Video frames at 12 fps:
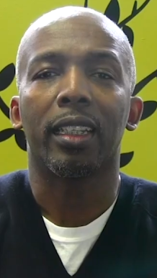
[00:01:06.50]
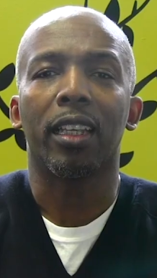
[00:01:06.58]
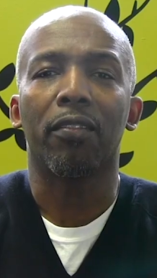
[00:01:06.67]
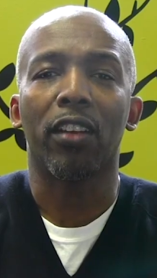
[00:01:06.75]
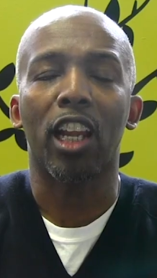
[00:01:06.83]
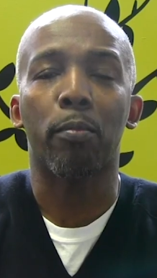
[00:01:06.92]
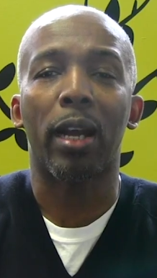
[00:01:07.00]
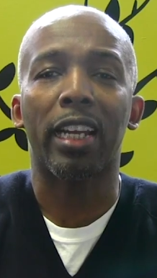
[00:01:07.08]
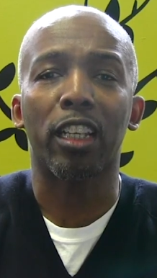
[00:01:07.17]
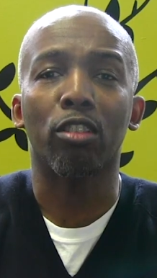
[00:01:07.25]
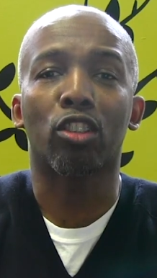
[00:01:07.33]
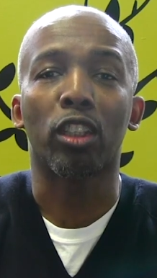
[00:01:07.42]
If
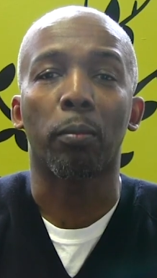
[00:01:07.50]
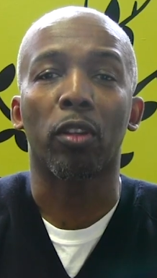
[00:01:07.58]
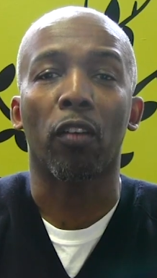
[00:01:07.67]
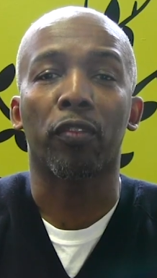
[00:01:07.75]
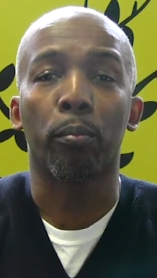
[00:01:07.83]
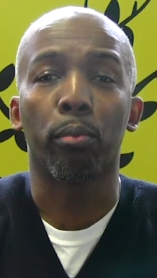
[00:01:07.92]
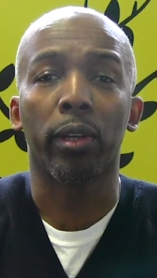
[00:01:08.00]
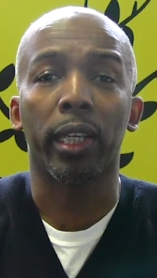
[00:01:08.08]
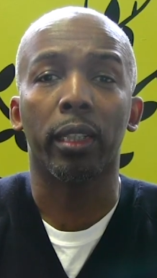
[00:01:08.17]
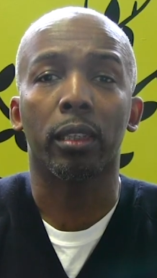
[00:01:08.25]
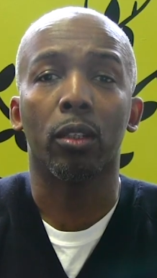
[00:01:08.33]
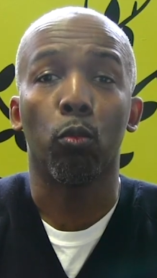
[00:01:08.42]
everybody else jumped off the
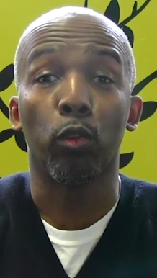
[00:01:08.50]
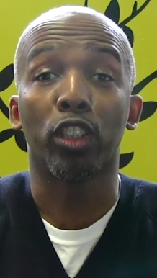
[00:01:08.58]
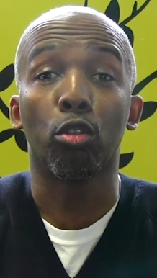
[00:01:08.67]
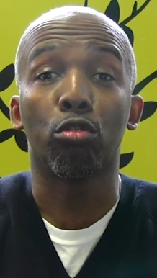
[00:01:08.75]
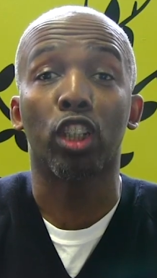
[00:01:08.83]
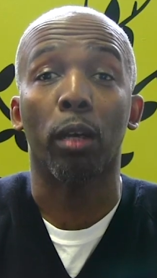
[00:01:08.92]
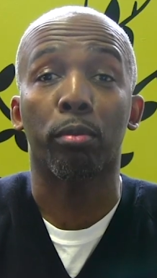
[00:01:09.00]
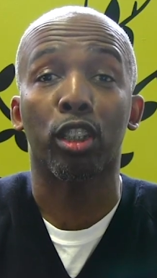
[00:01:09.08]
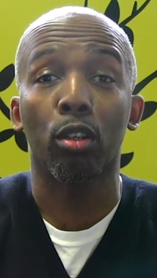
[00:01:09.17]
bridge, would you jump